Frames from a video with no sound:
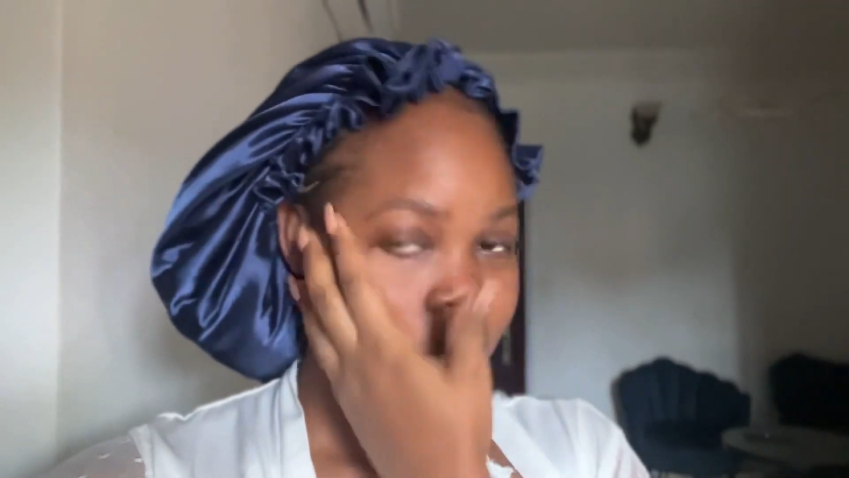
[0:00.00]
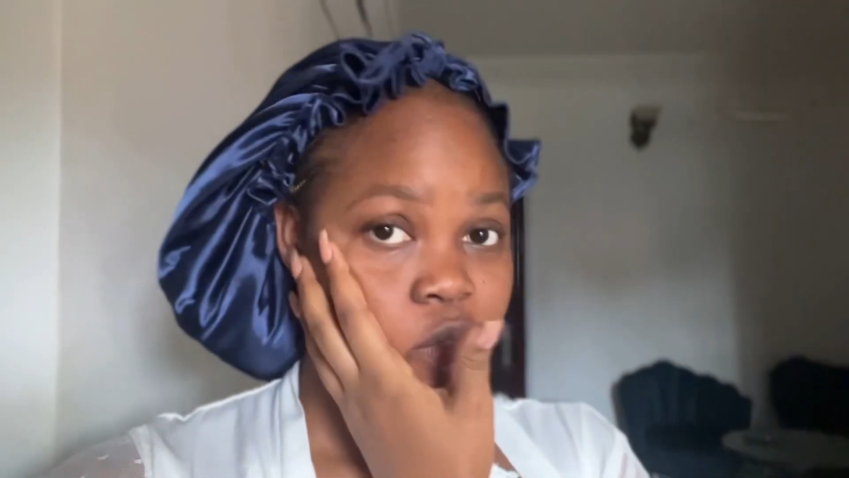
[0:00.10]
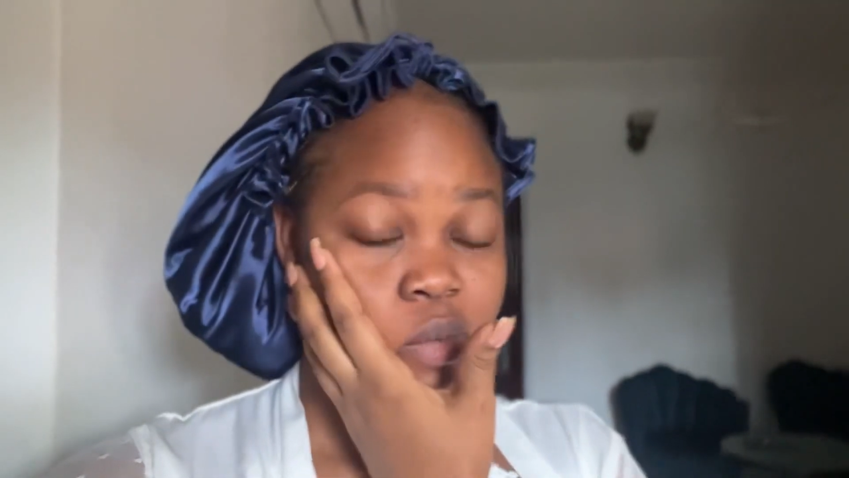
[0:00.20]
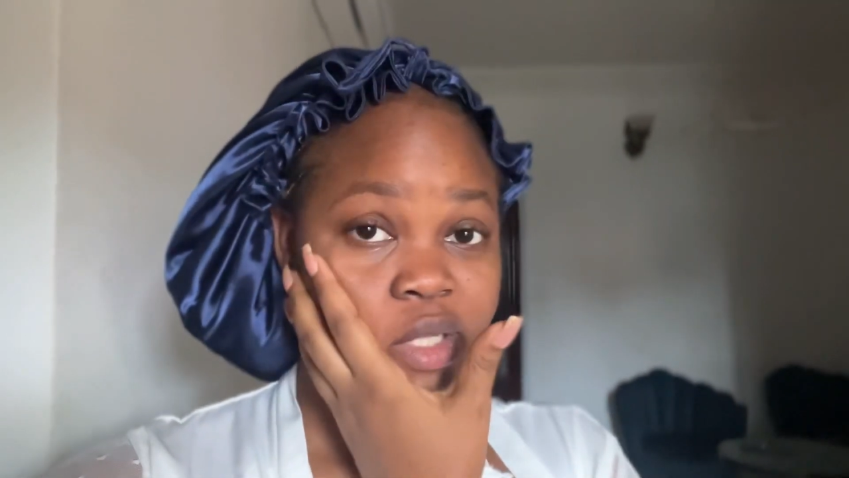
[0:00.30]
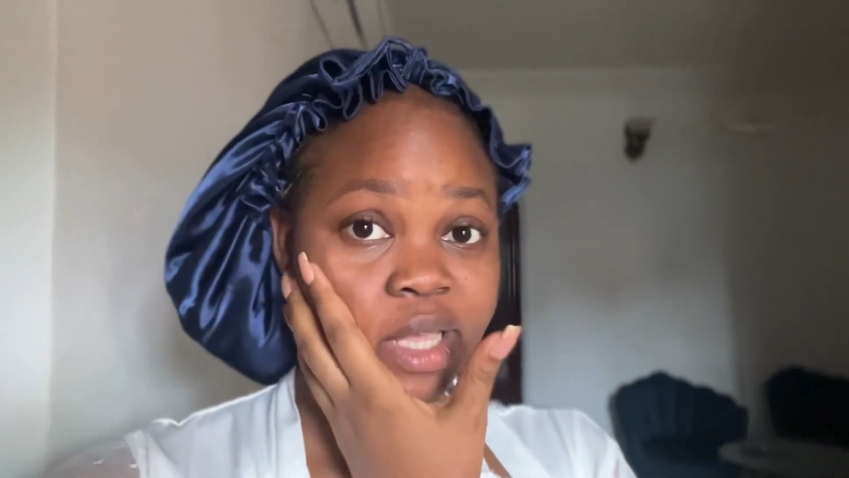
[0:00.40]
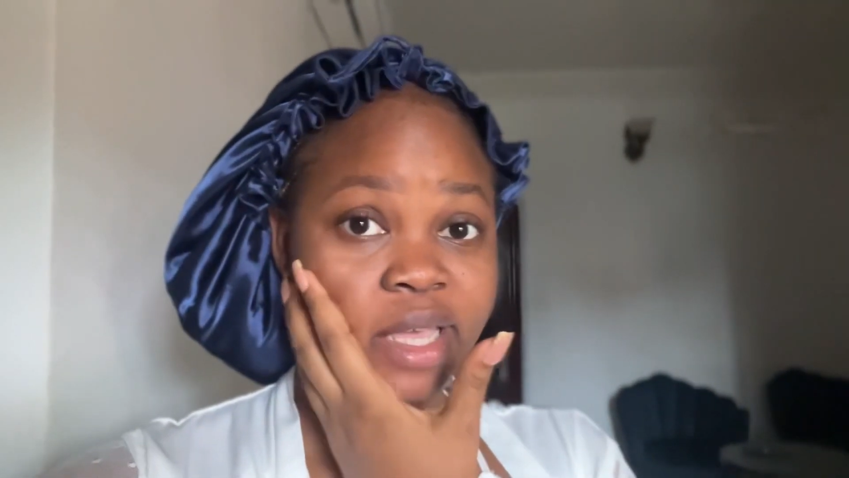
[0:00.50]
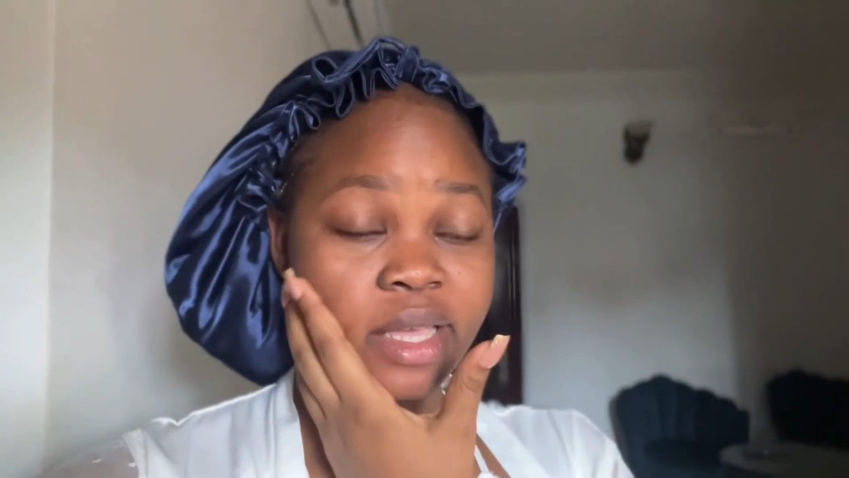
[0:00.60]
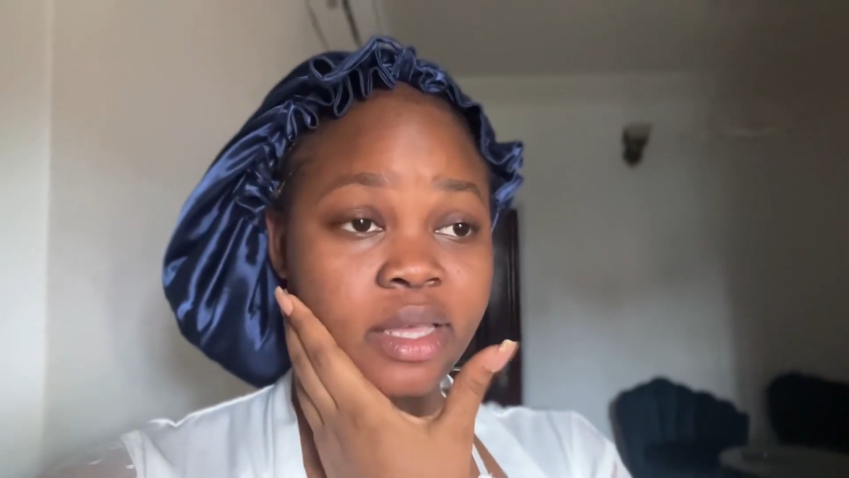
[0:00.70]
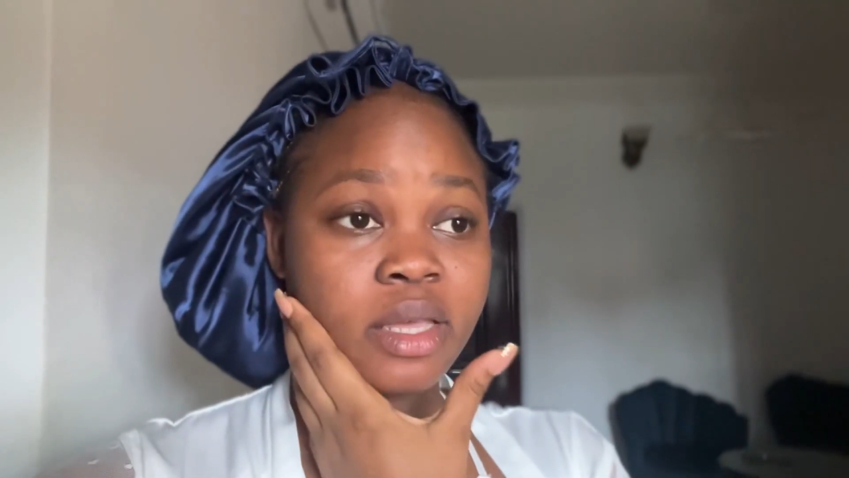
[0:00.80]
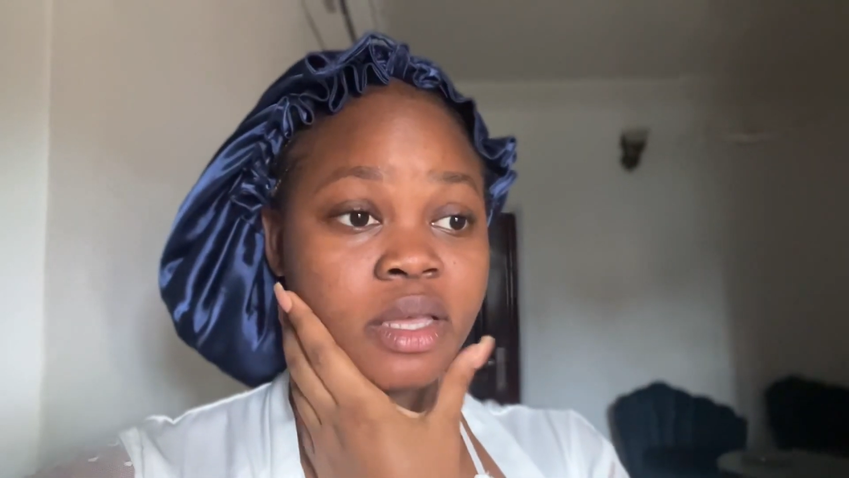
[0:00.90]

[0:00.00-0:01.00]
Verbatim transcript: today